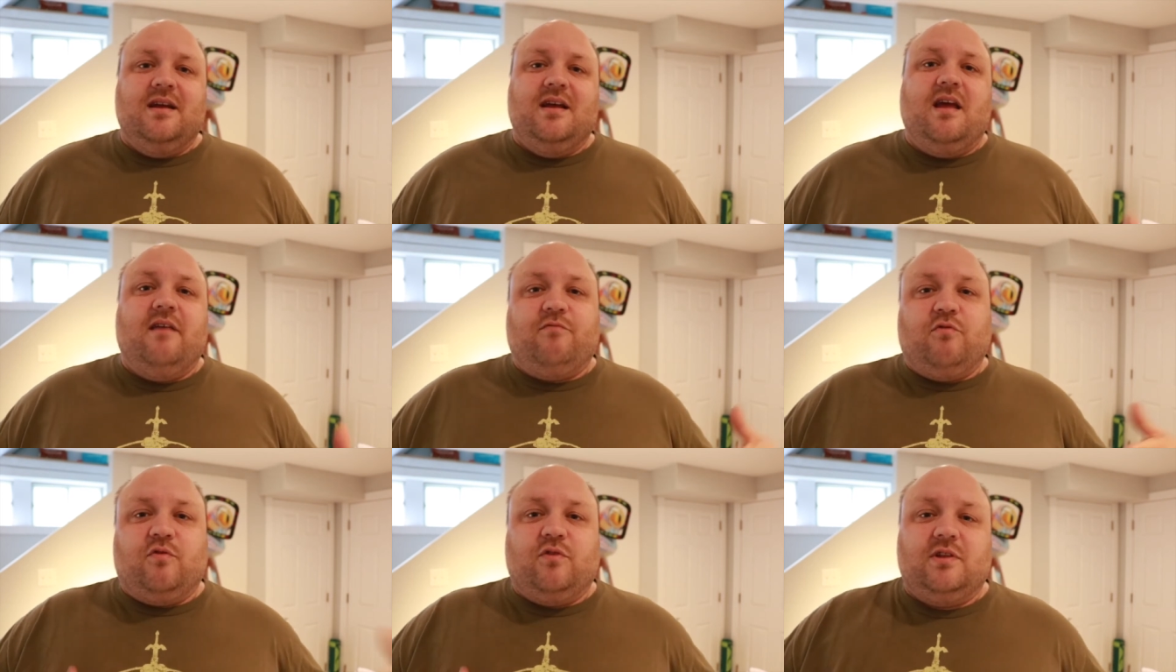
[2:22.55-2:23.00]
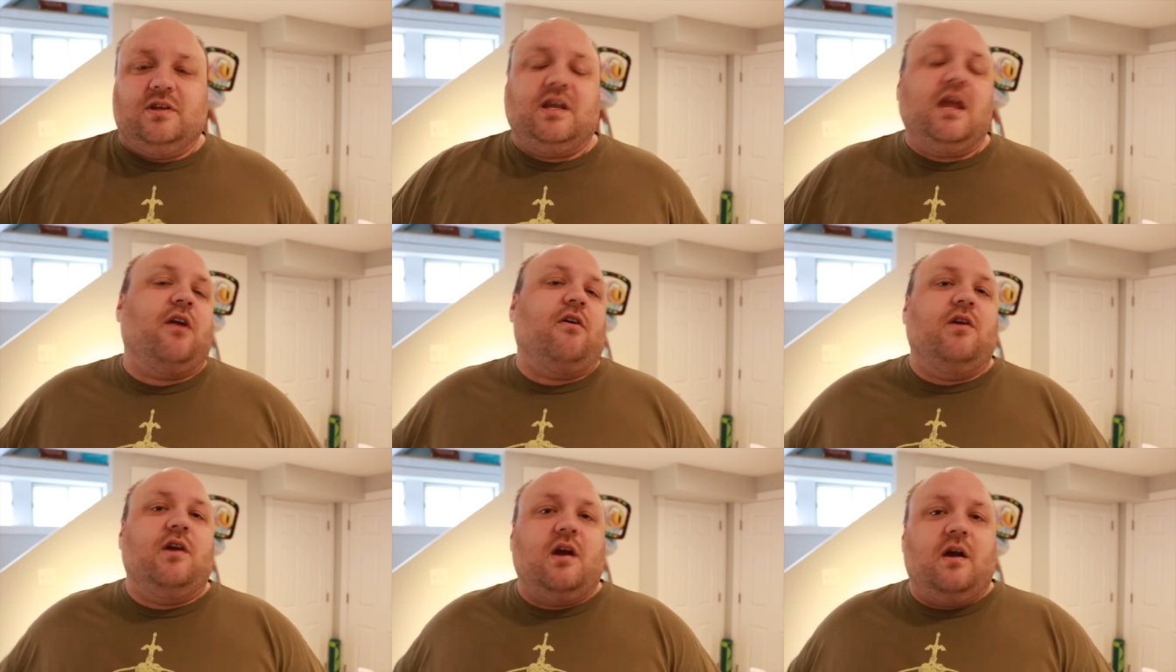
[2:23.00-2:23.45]
and for really
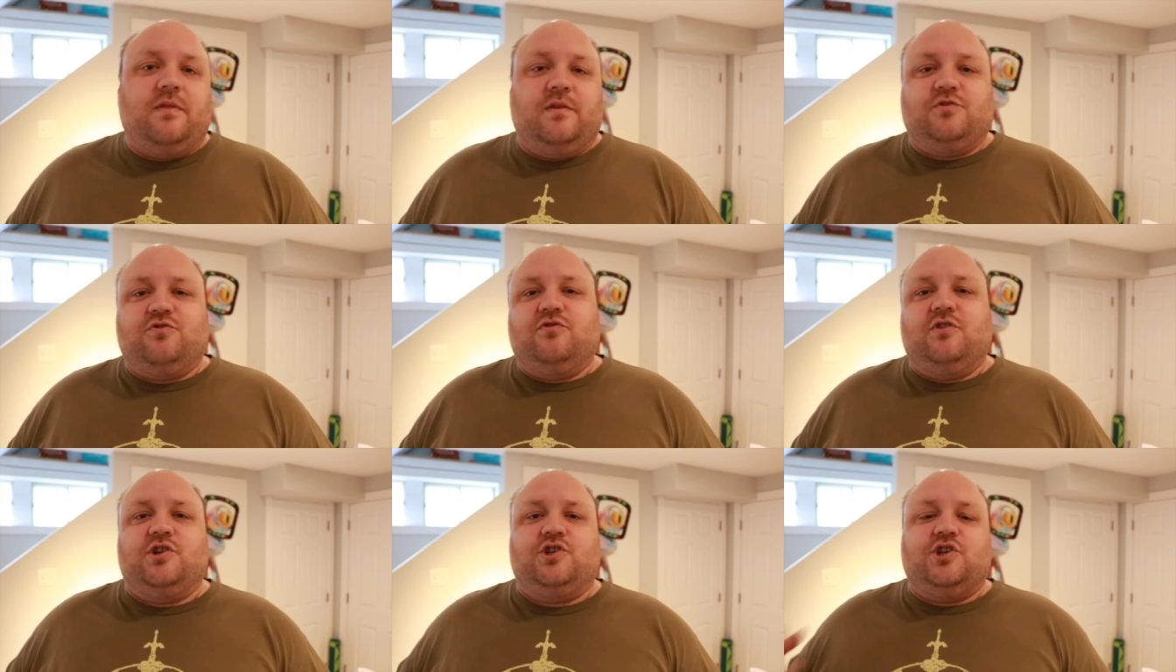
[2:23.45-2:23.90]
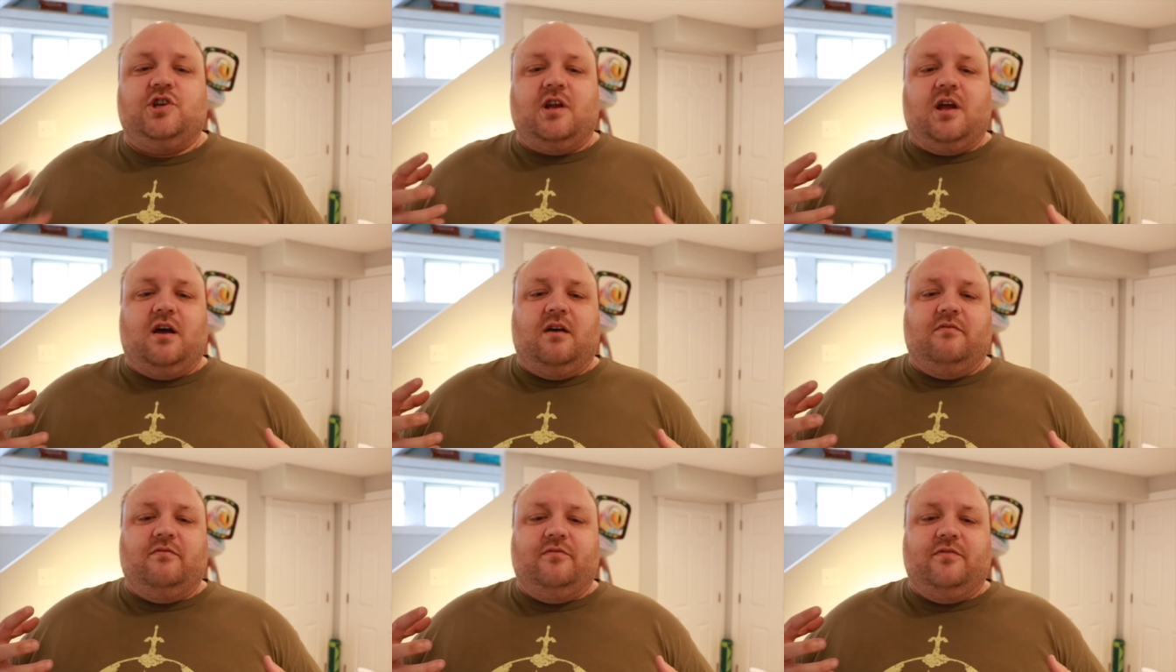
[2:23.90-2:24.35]
carrying on the tradition
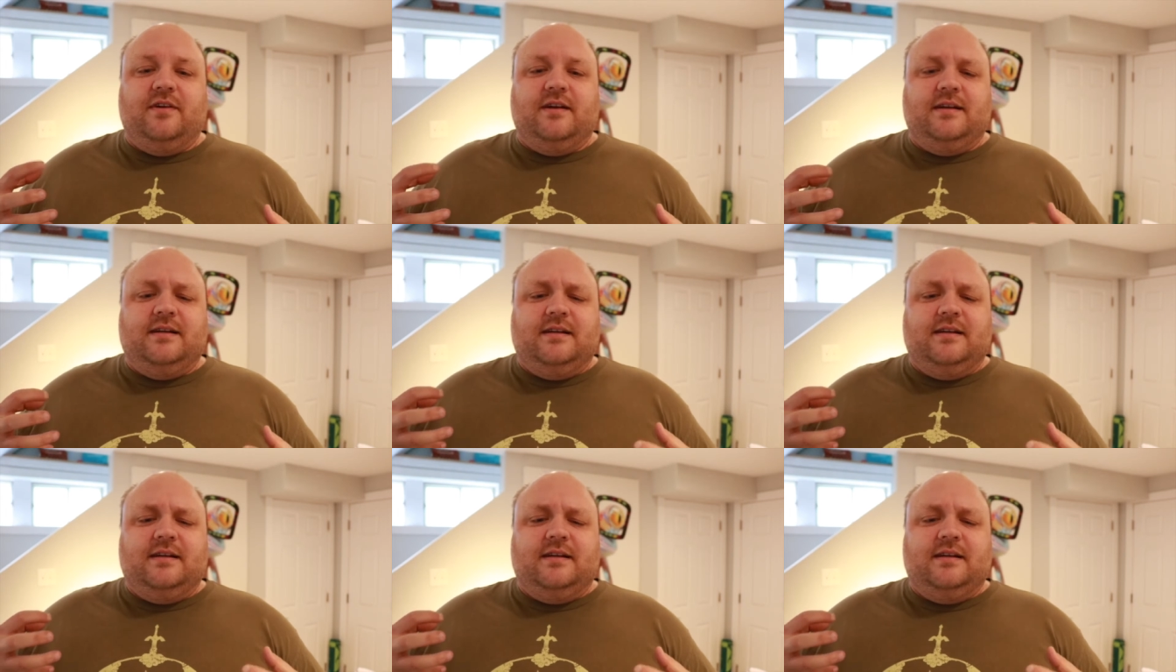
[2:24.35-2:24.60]
of